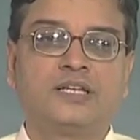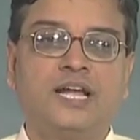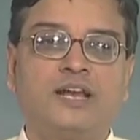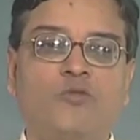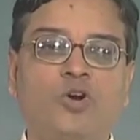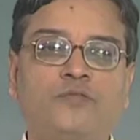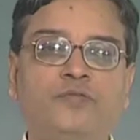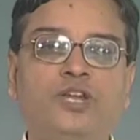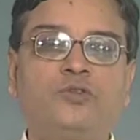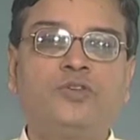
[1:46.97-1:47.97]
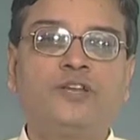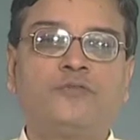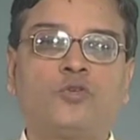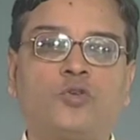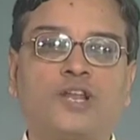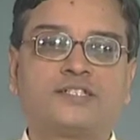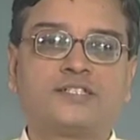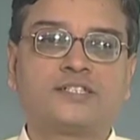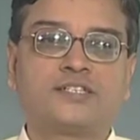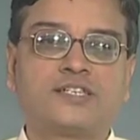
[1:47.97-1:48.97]
and what we do in
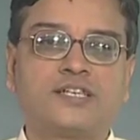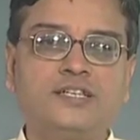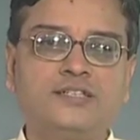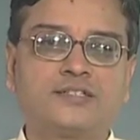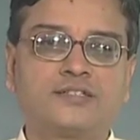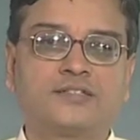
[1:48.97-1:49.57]
photoelasticity is